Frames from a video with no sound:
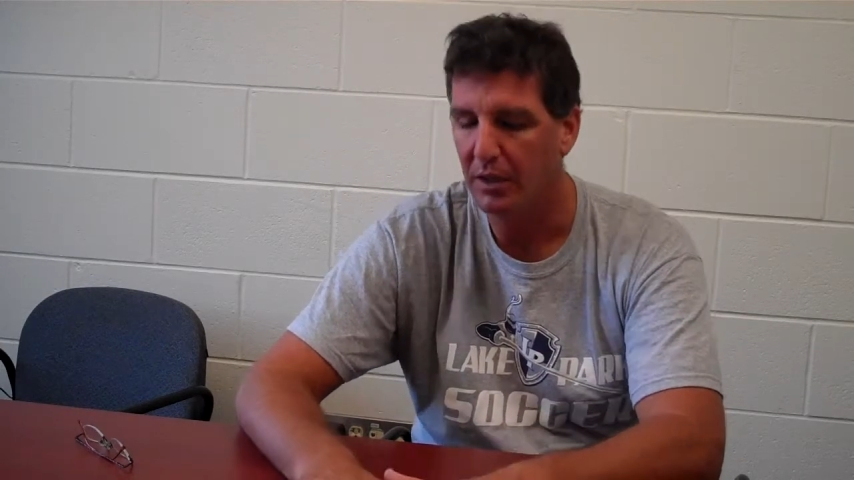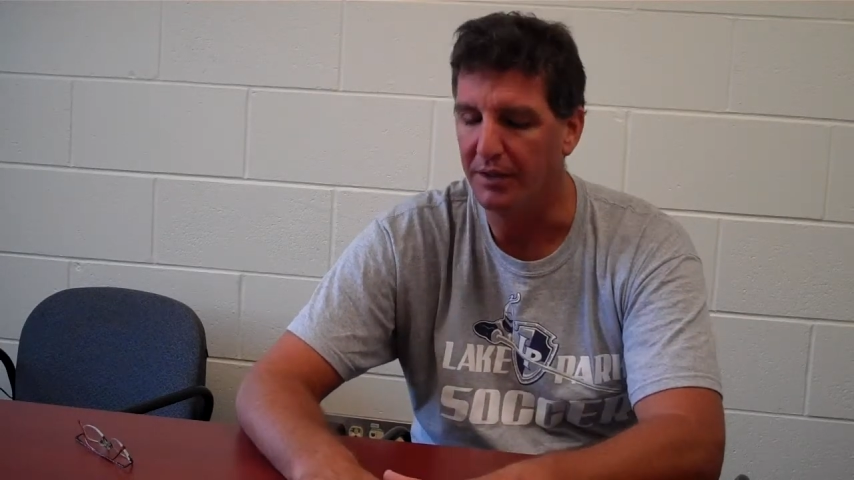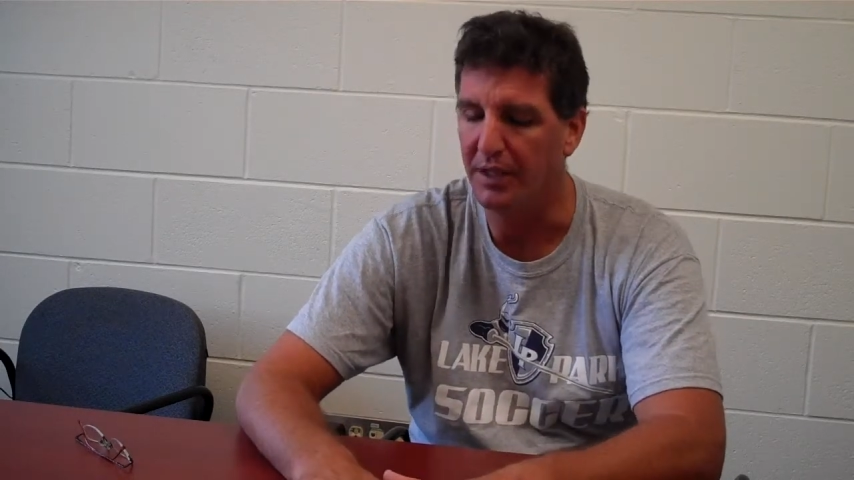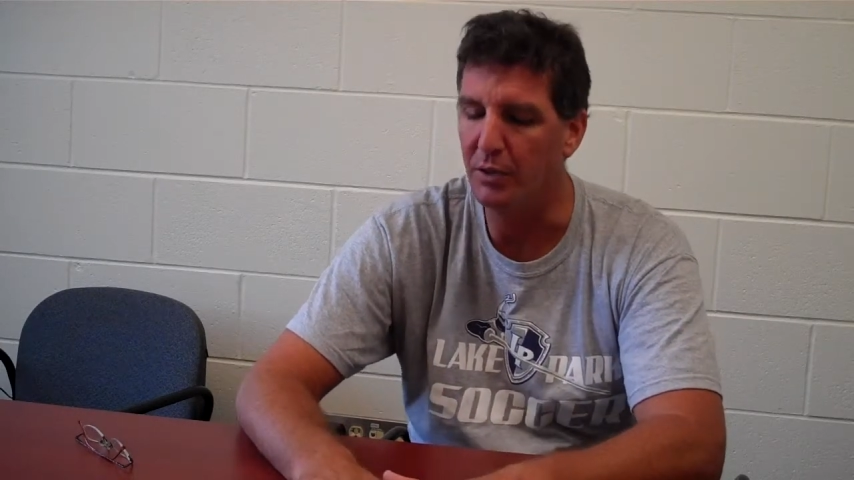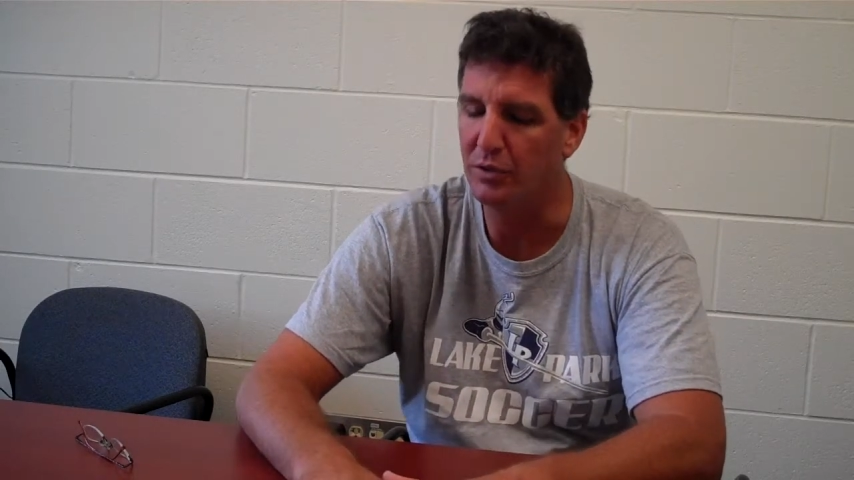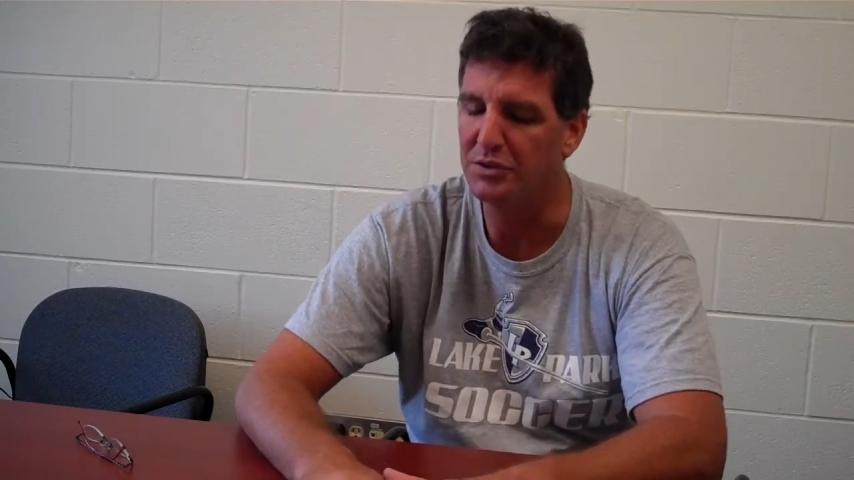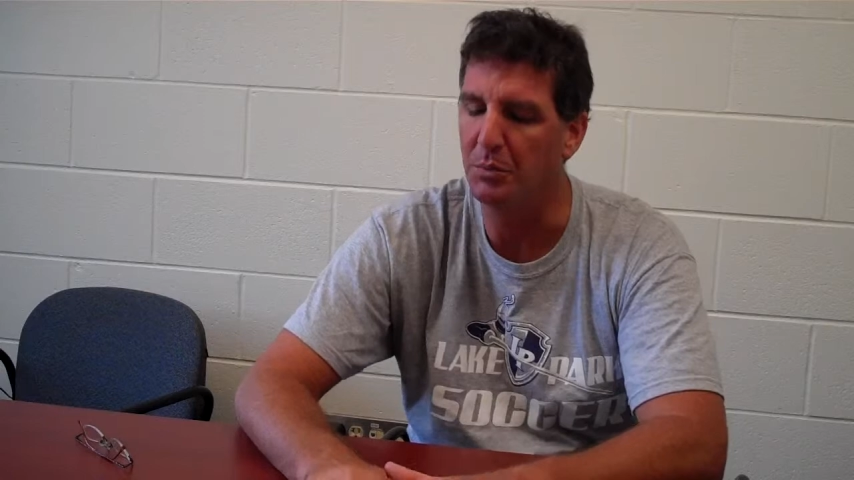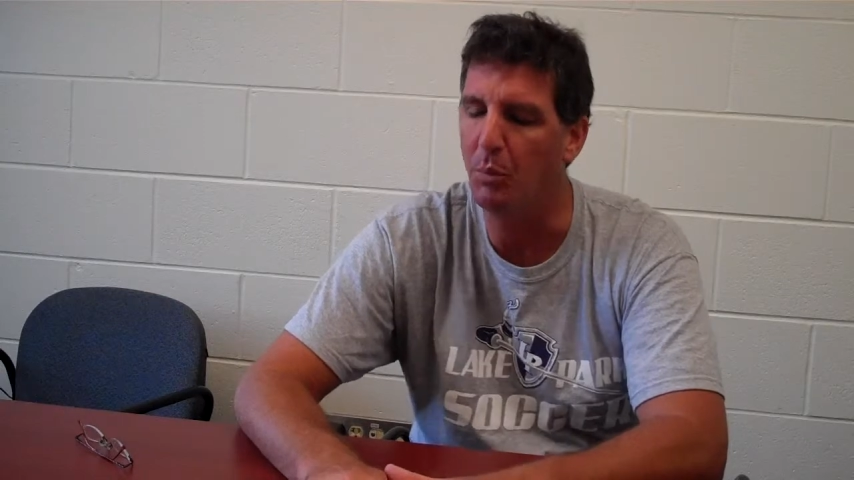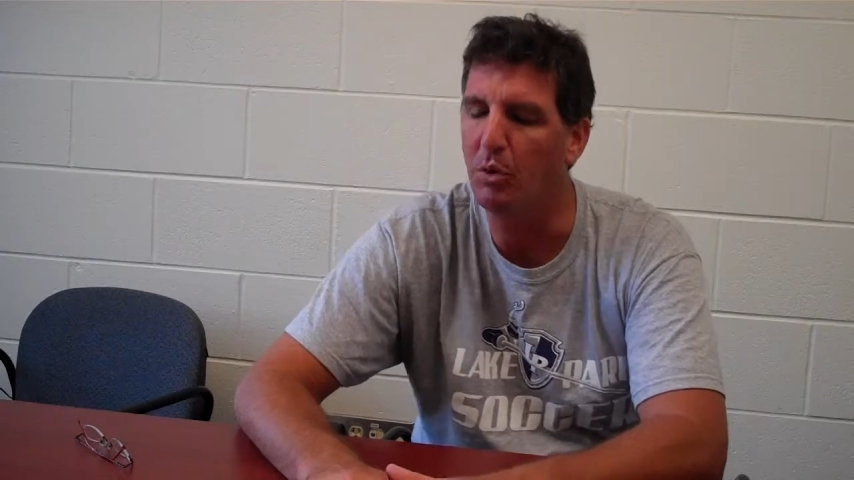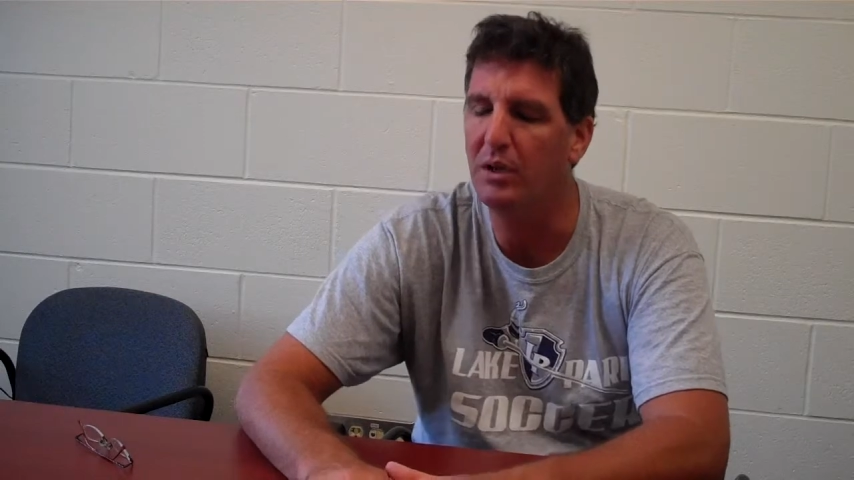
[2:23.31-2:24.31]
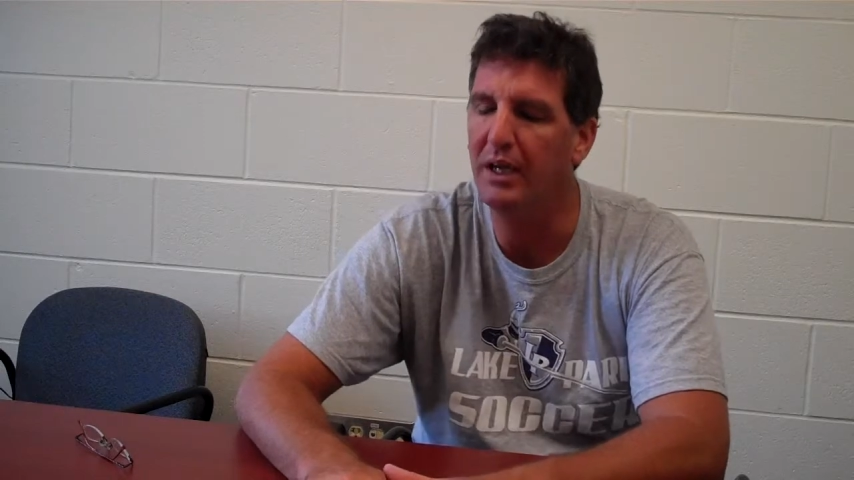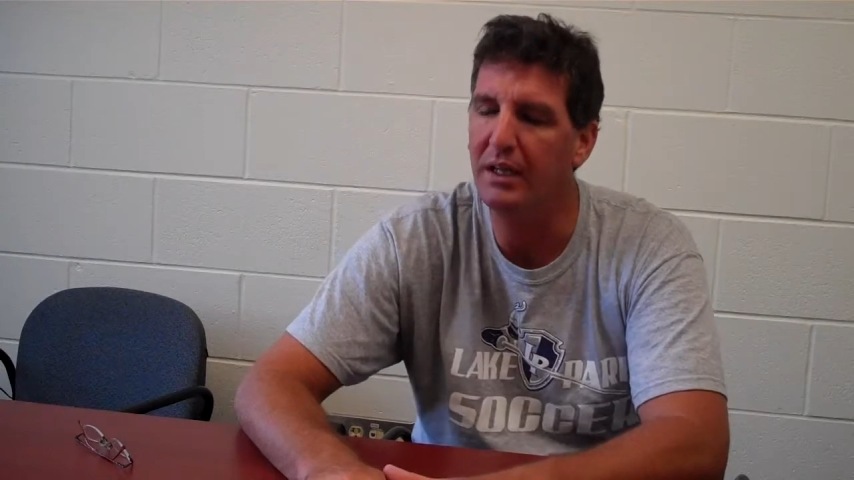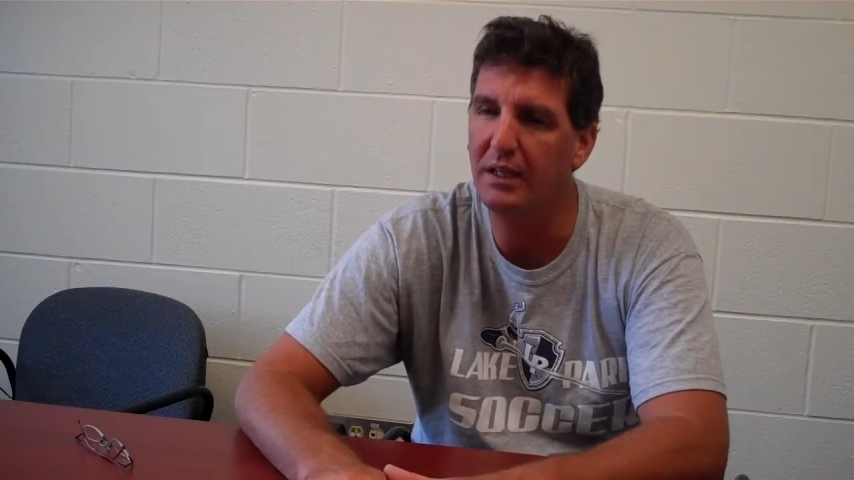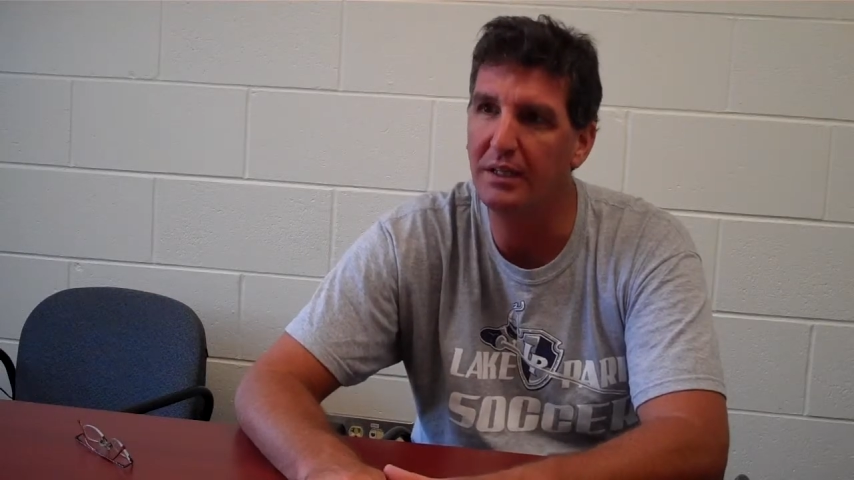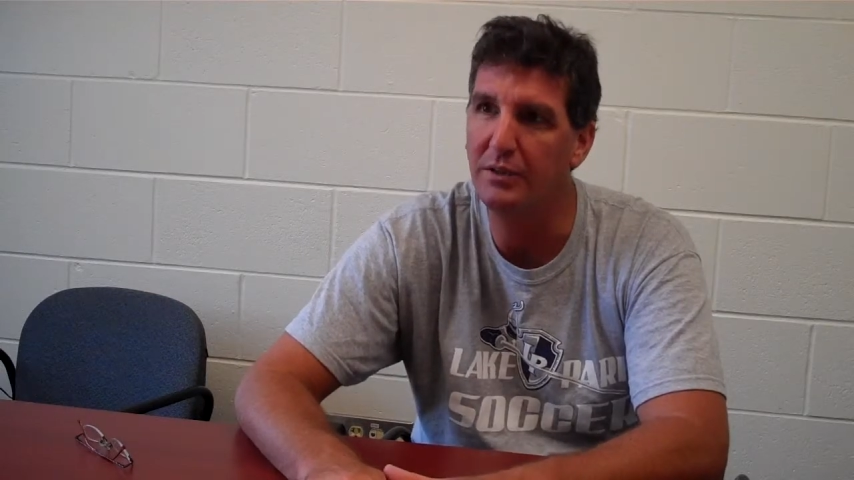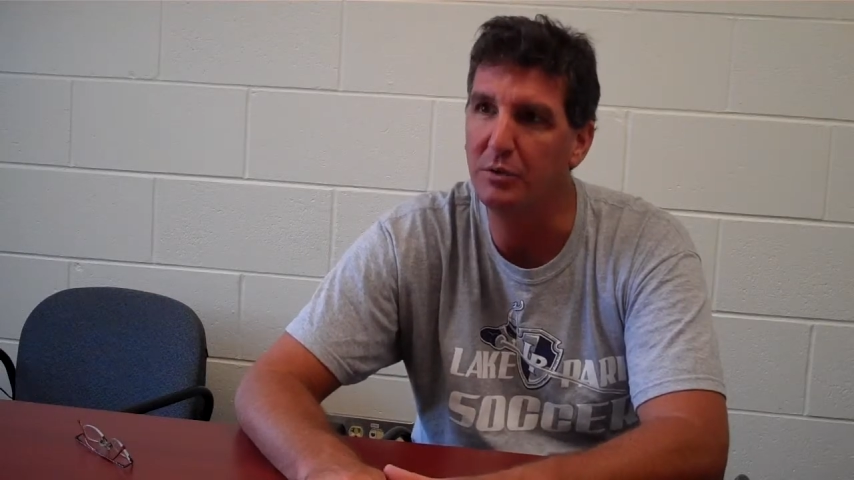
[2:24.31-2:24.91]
I think girls are more likely